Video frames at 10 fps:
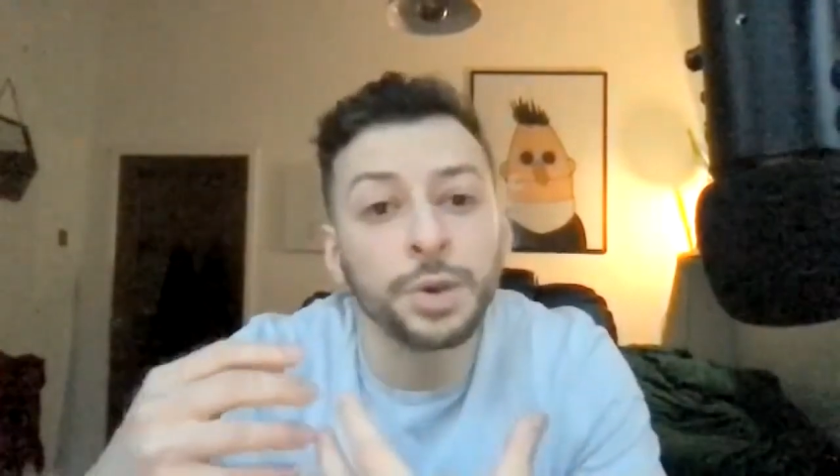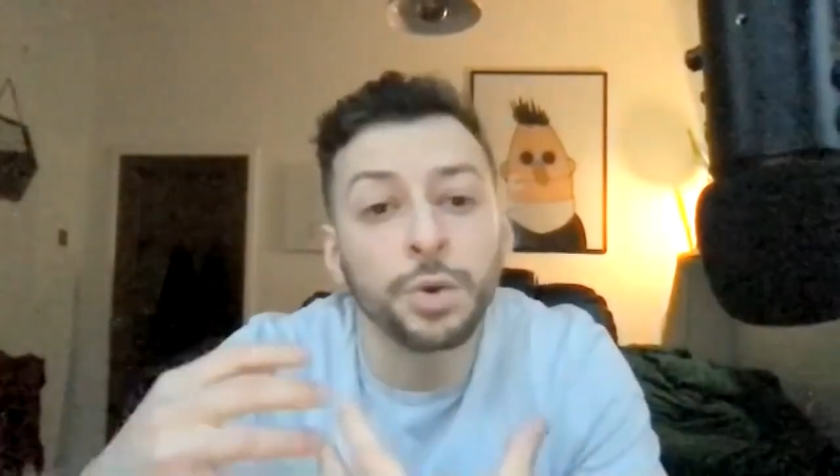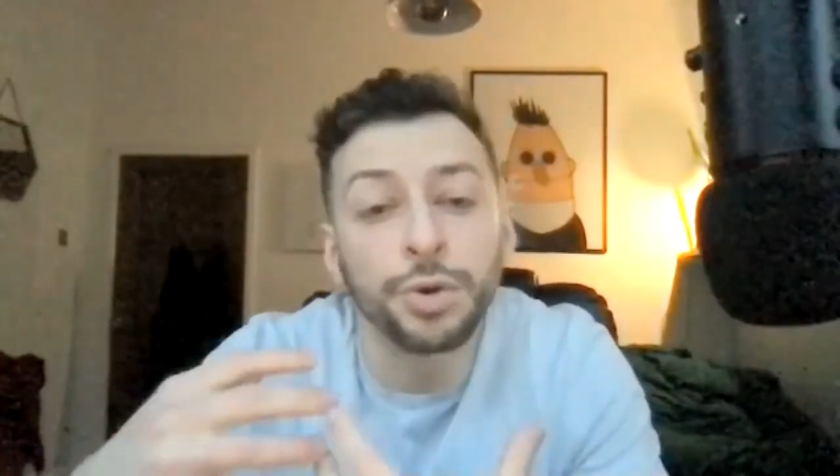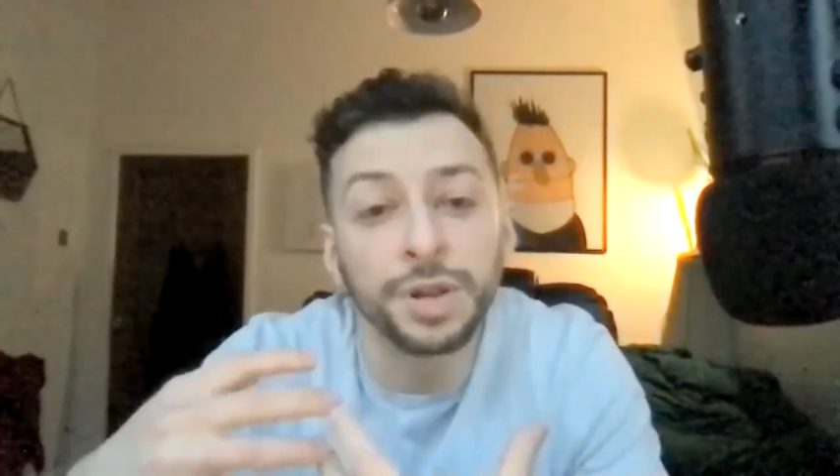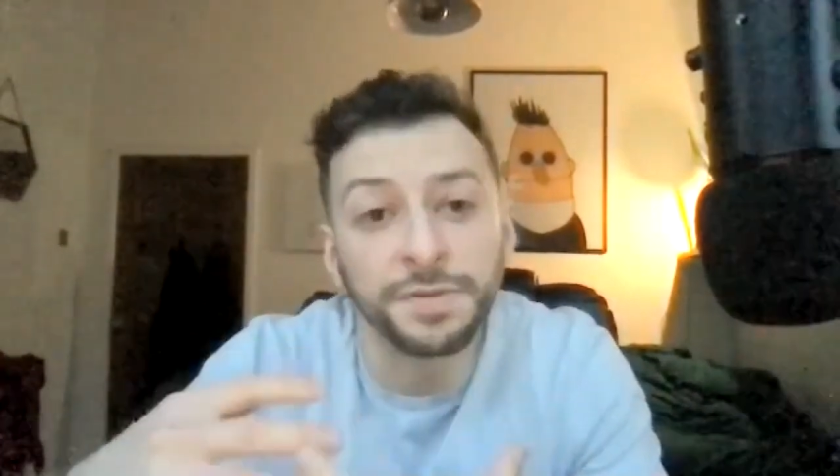
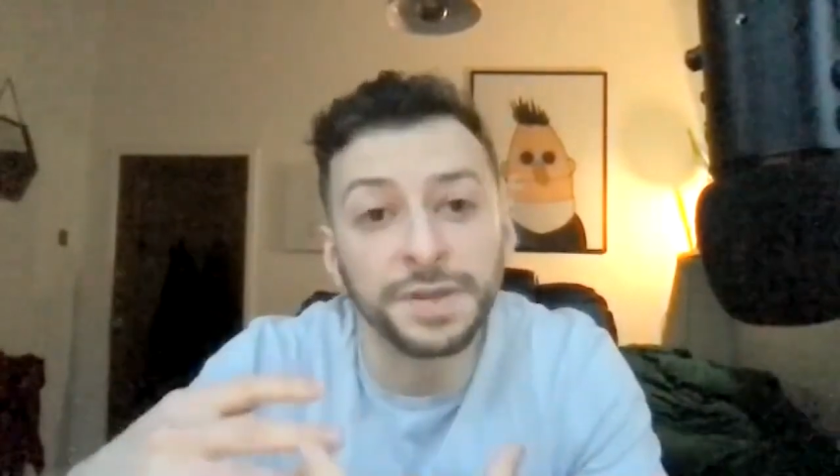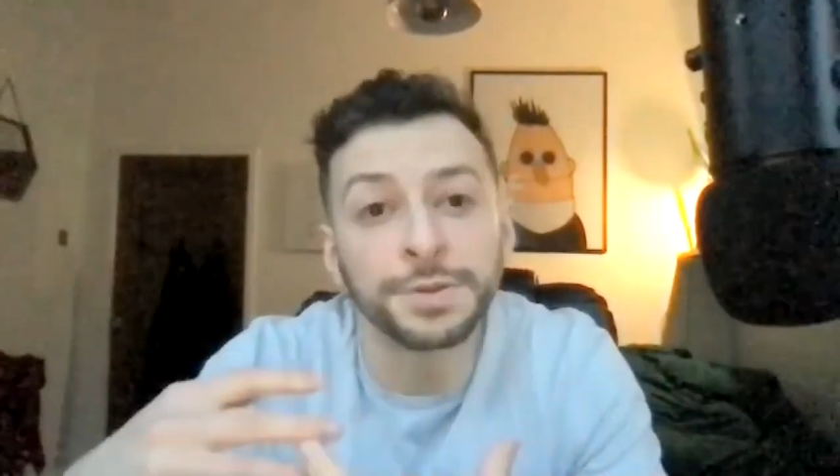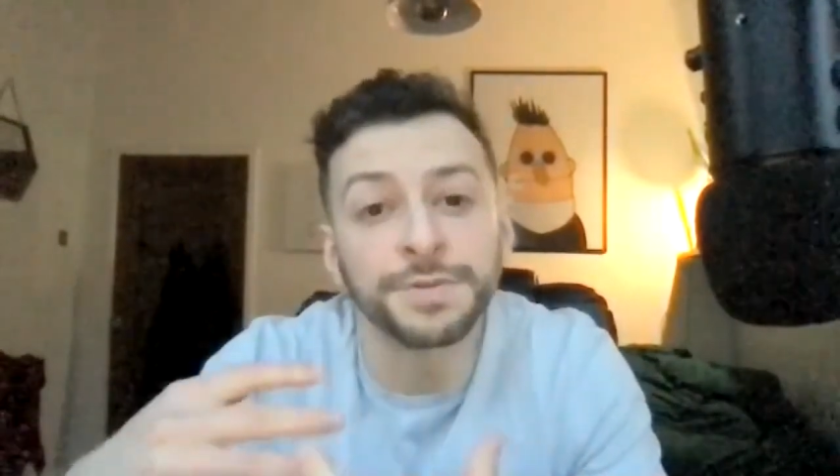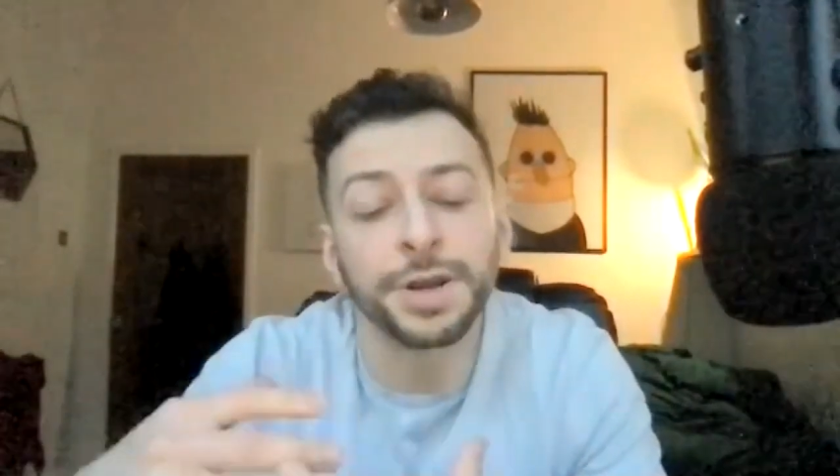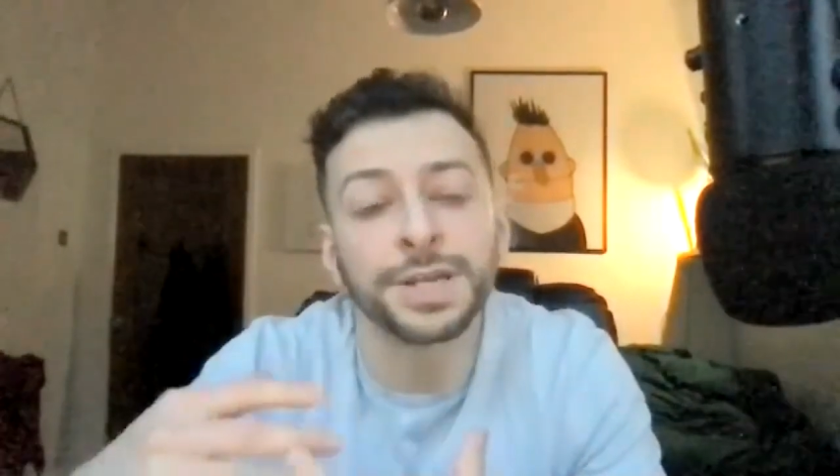already
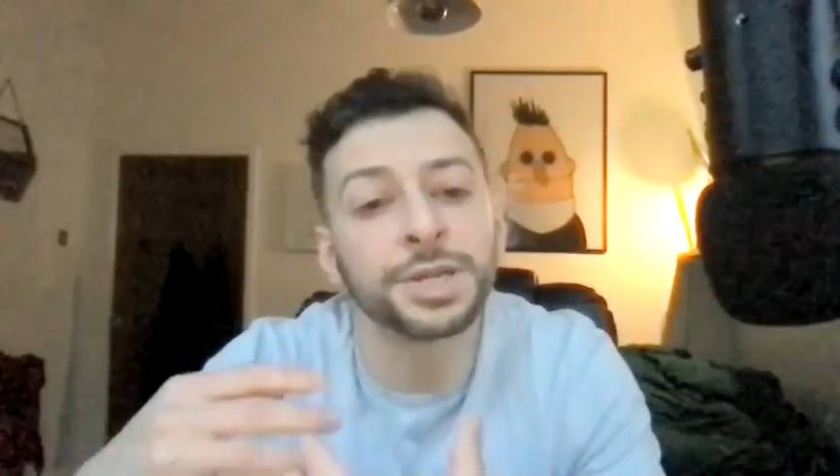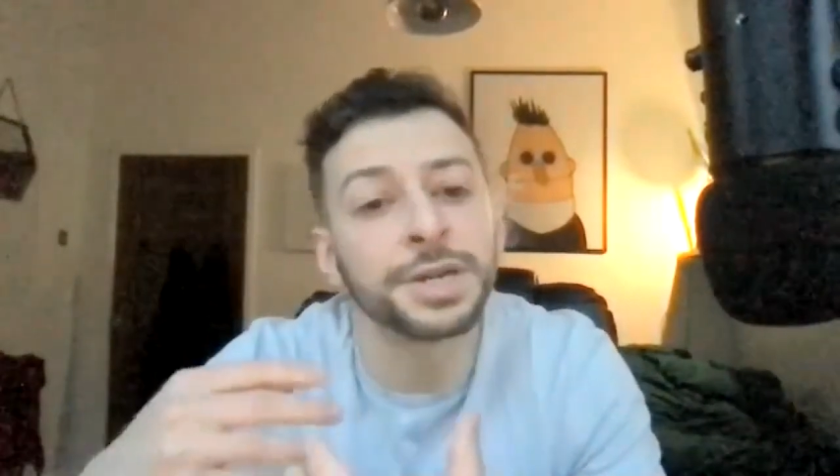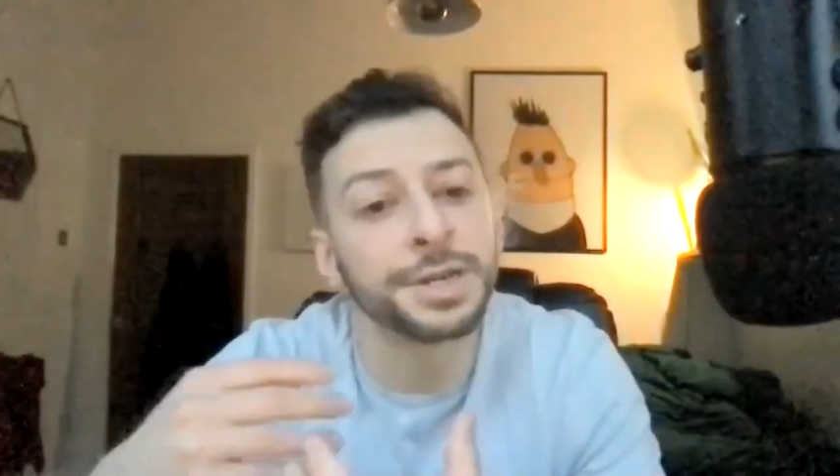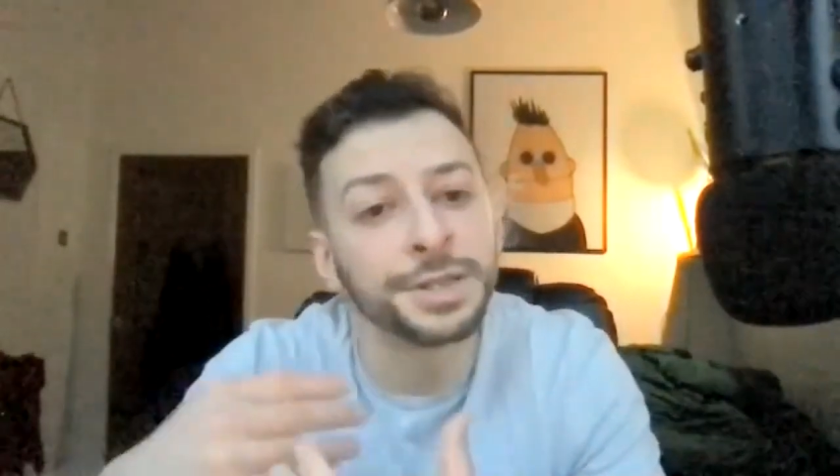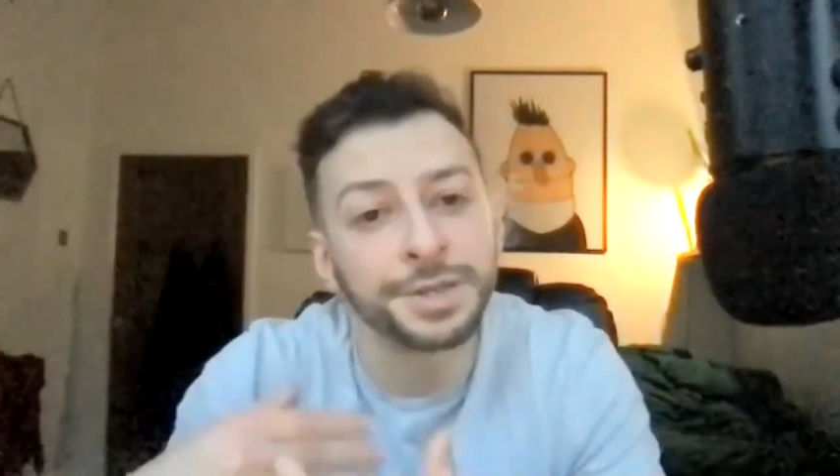feels
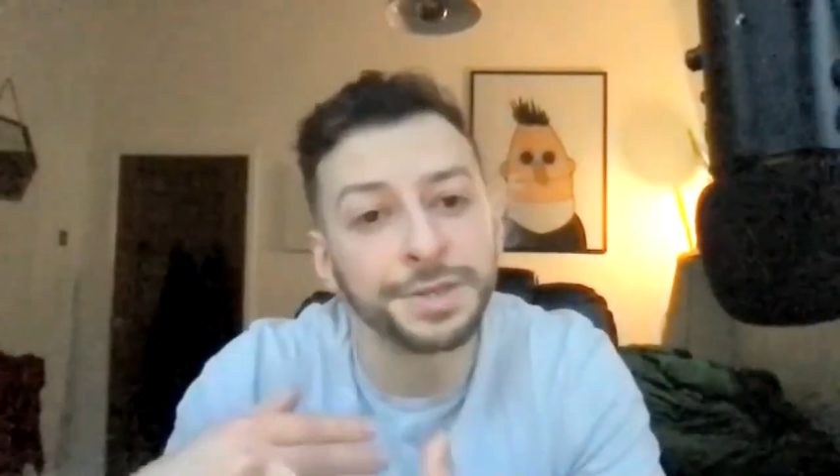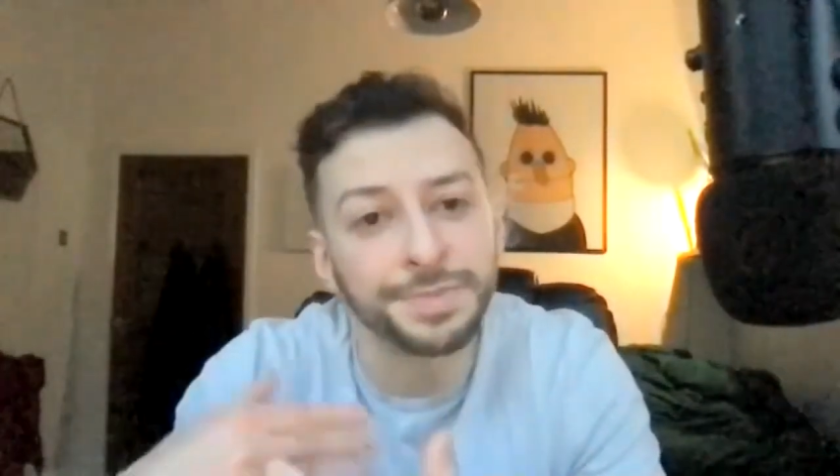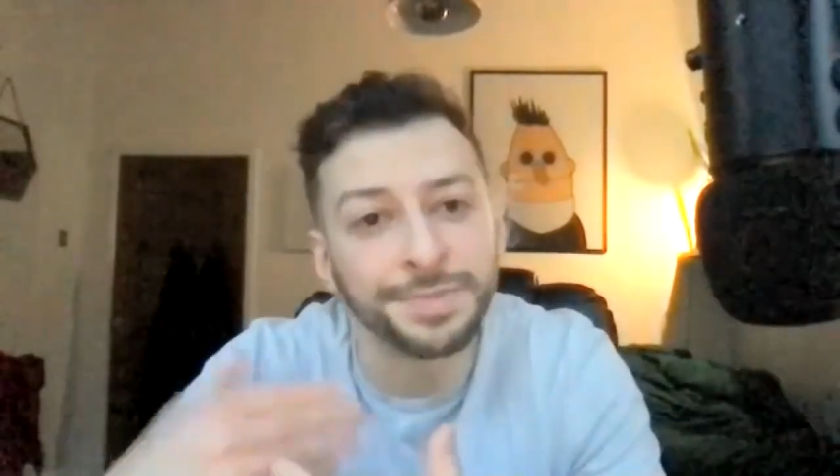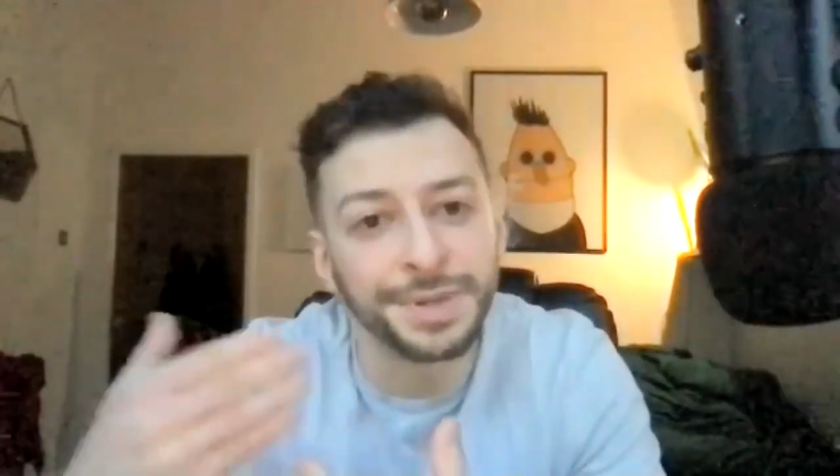fragile and